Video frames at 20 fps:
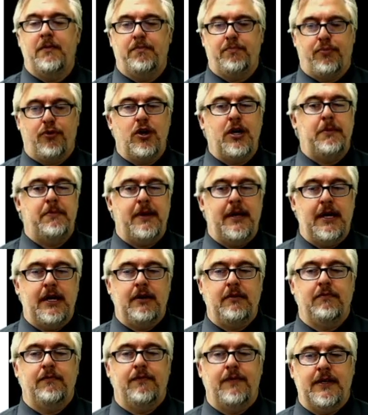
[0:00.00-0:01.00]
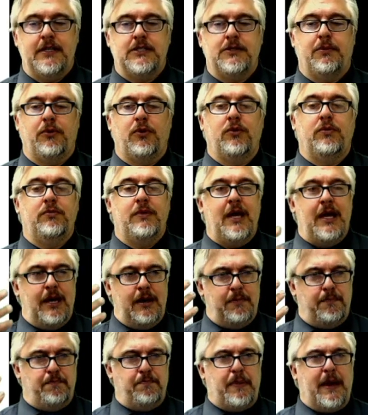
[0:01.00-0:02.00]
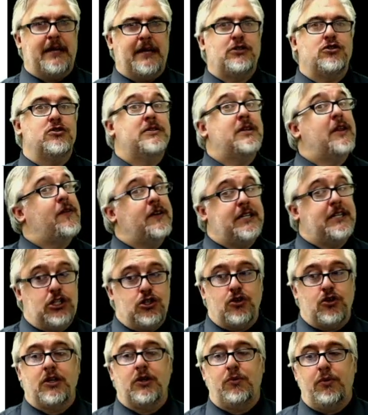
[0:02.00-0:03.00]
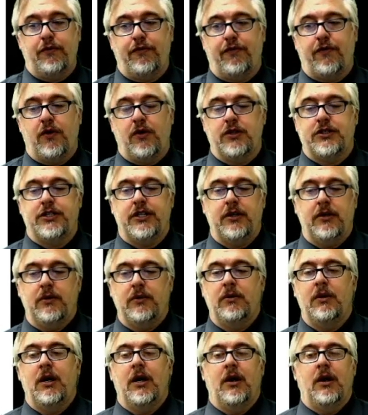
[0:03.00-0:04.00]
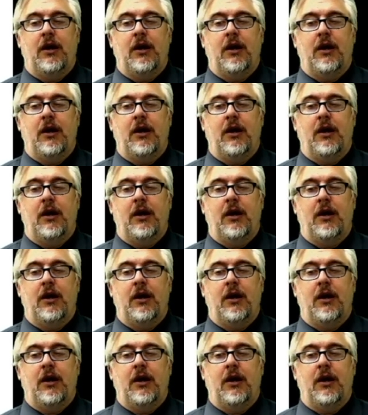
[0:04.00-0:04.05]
Pretty big, visible pictures that the teacher could refer to,